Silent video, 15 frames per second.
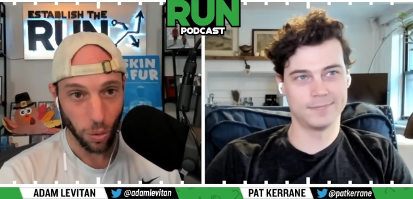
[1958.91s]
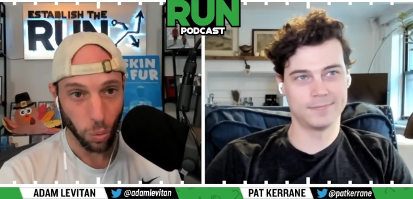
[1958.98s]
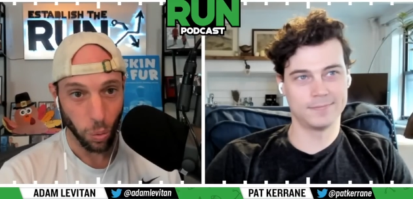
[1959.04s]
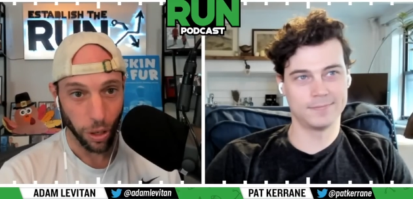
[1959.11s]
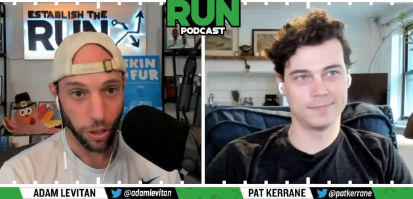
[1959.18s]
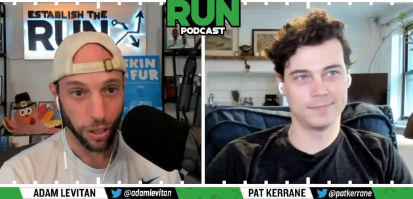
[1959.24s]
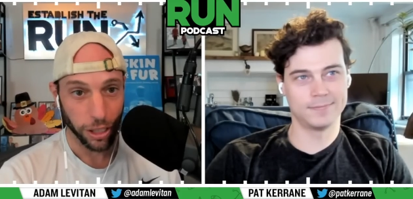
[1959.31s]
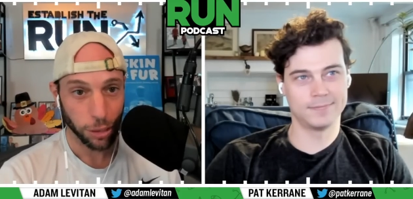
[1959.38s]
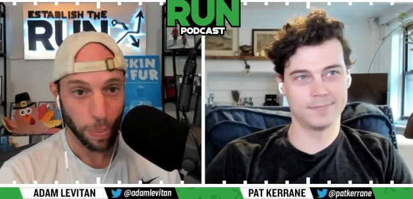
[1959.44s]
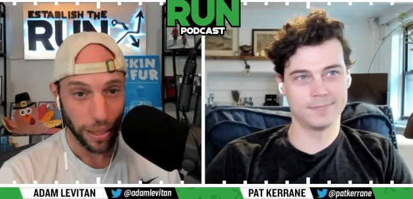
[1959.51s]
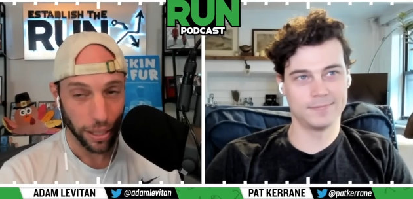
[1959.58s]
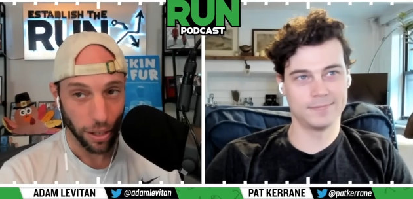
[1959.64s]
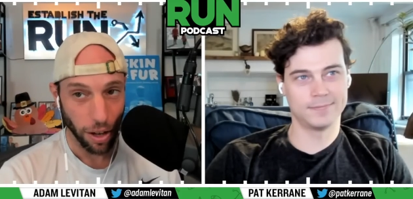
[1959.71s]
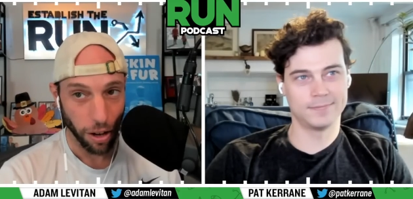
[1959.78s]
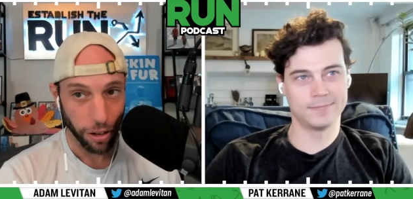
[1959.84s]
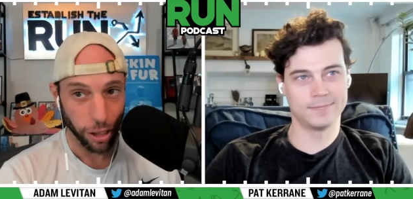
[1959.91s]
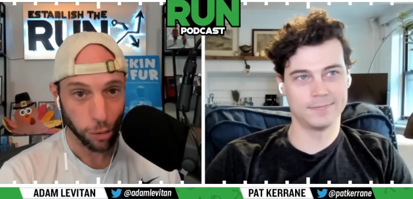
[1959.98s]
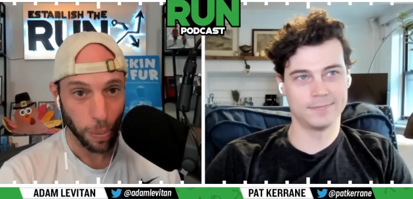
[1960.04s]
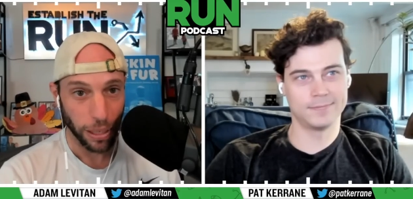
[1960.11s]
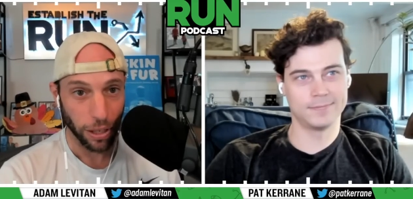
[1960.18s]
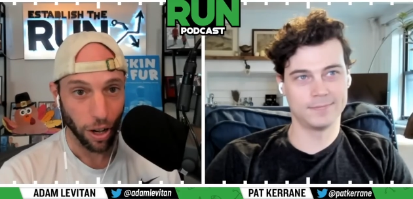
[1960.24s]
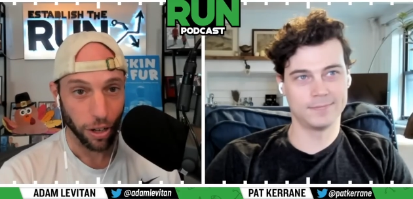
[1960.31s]
Speaker 1: What are you going to spend it on? Are you going to
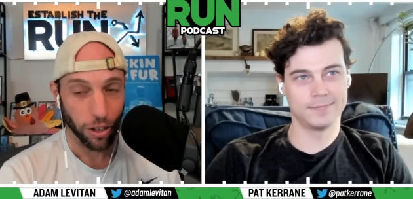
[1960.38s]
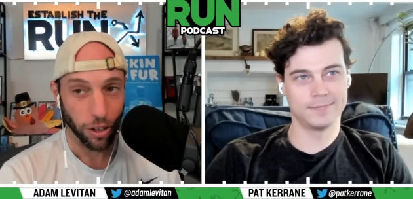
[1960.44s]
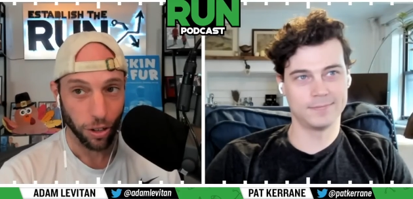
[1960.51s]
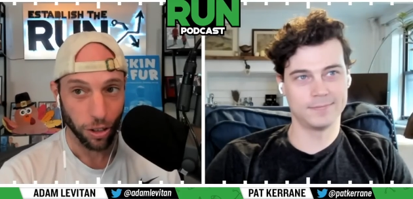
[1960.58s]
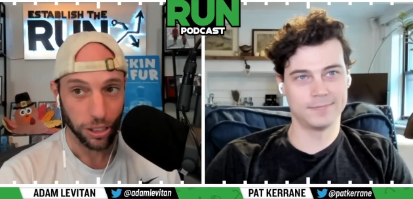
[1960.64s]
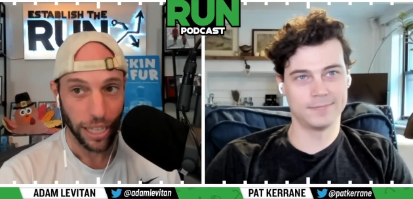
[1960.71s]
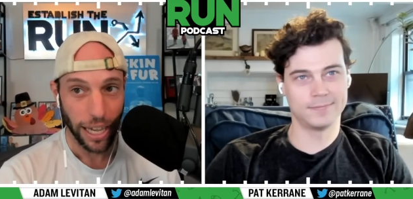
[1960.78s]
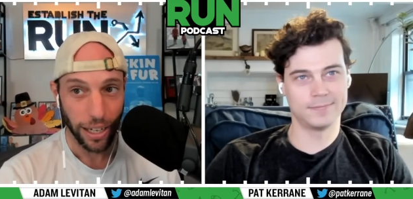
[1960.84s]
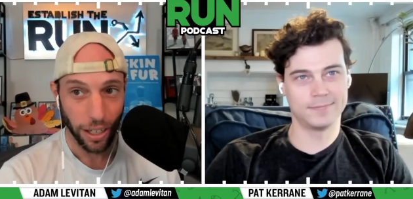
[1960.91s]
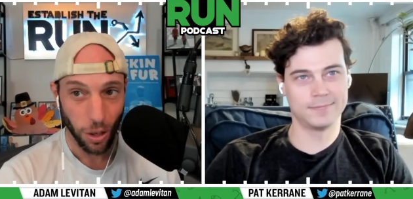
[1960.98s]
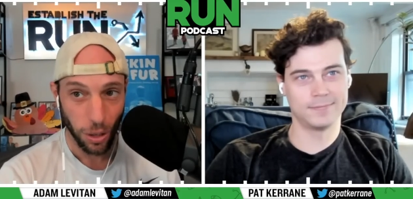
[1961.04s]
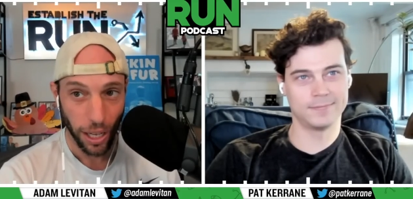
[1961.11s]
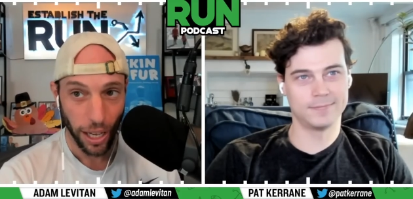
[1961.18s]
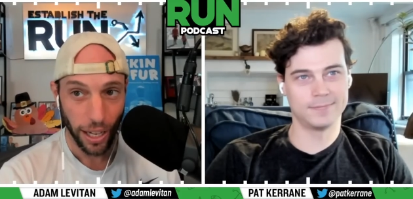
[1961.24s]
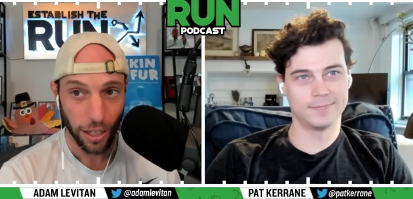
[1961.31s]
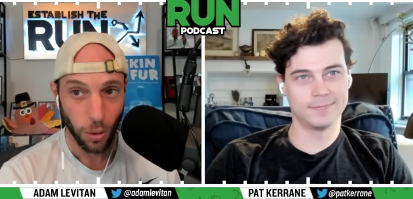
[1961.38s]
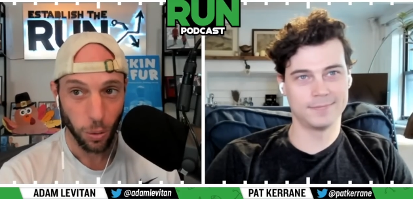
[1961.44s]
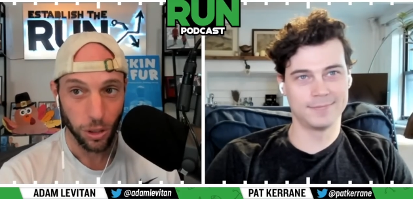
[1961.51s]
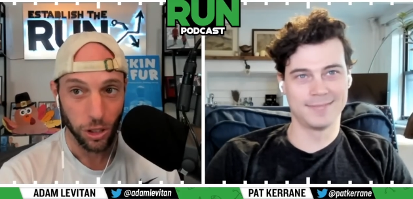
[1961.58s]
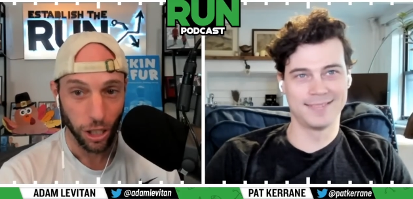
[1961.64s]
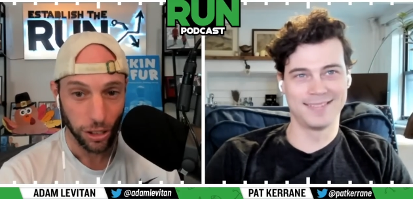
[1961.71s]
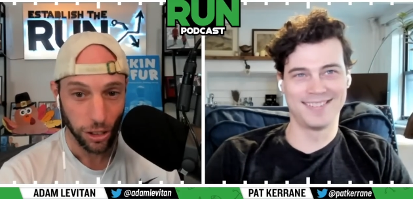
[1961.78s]
spend it on hookers and cocaine
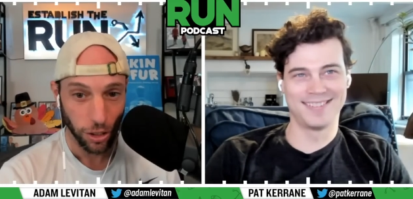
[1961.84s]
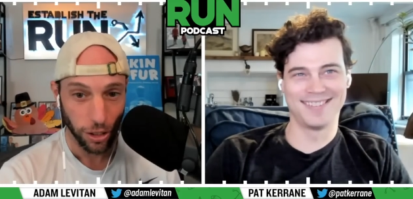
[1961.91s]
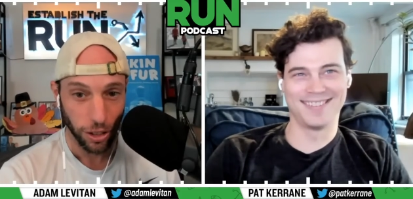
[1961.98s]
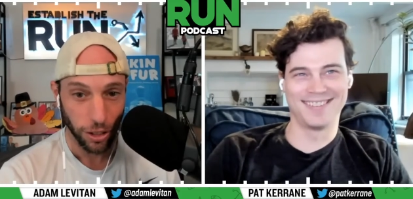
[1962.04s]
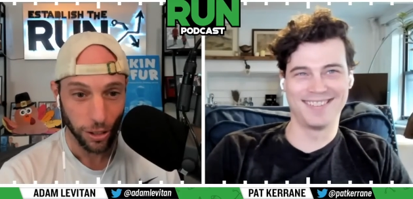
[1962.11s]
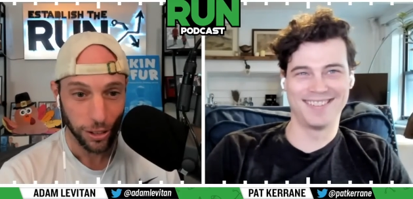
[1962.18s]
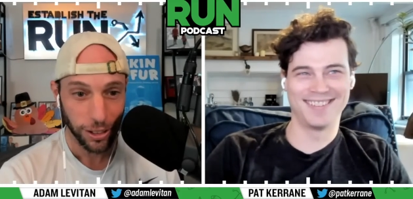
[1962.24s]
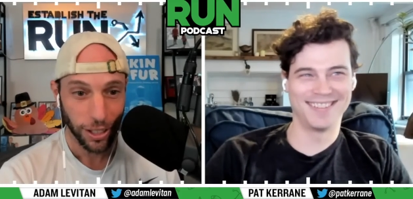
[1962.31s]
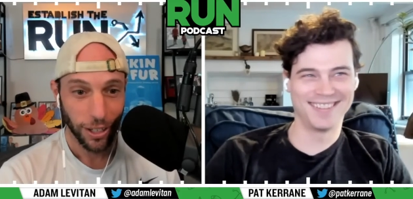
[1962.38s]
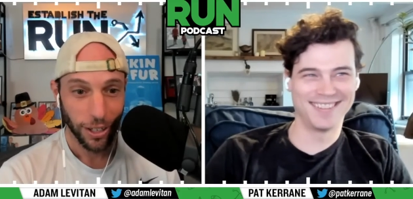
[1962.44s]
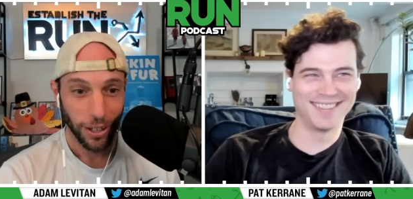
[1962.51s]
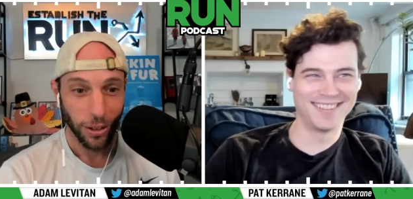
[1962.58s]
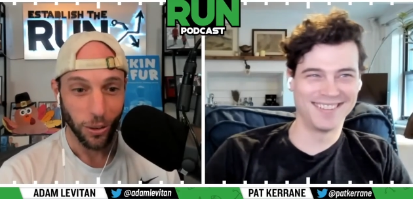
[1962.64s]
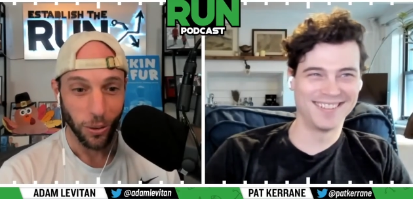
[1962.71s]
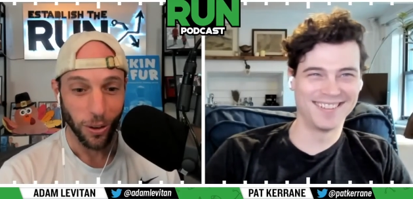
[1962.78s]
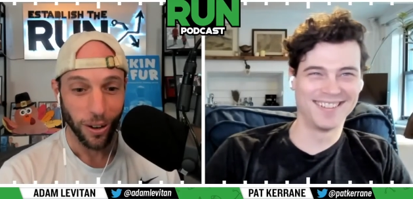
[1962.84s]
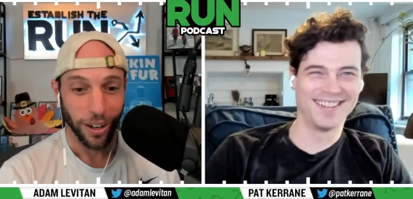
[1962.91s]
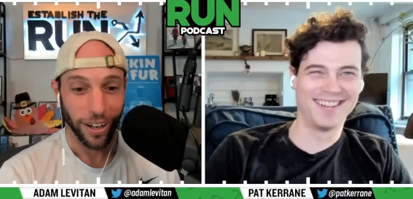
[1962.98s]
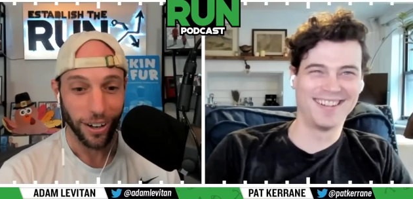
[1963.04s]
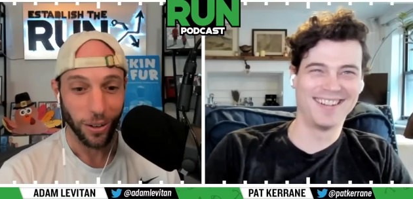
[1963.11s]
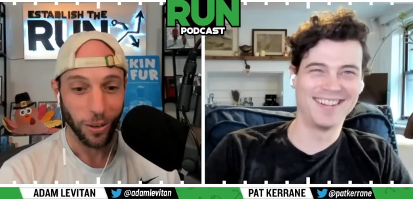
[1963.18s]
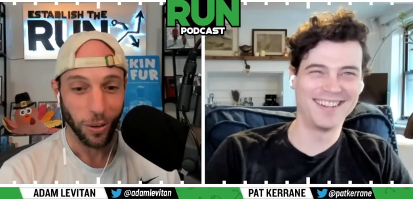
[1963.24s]
or just hookers?
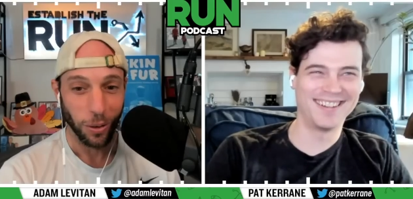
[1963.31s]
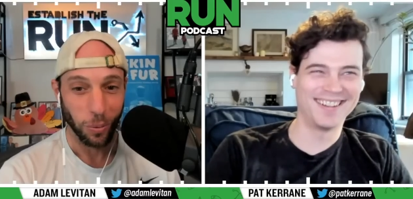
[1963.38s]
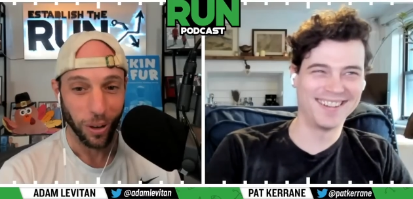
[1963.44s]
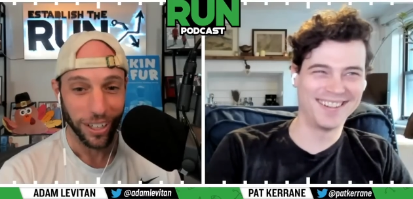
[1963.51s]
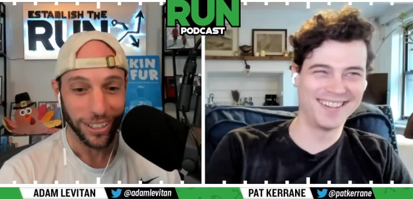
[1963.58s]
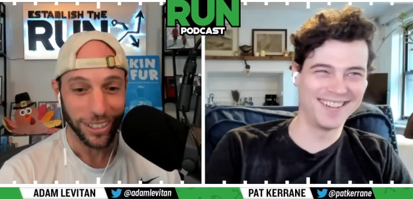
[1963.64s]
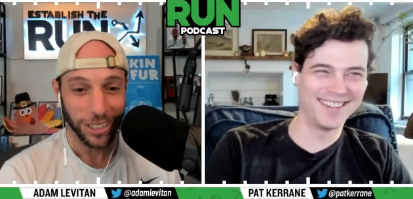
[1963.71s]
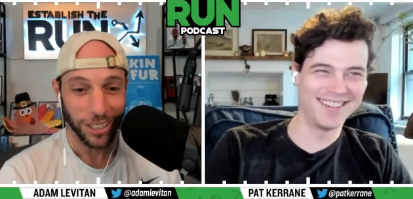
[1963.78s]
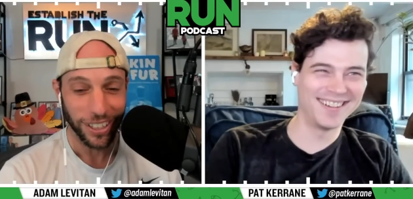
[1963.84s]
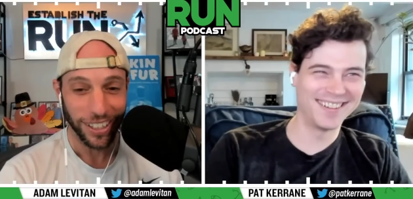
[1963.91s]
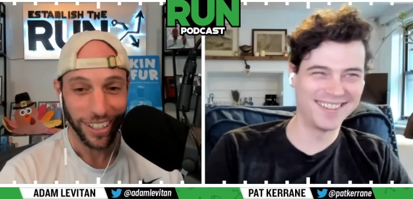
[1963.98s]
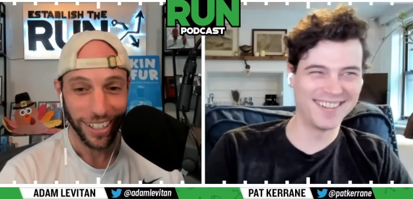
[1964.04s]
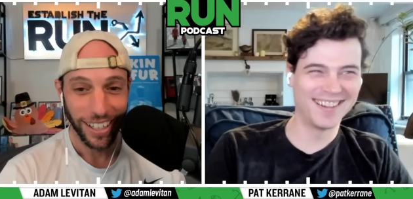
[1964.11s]
or or what is your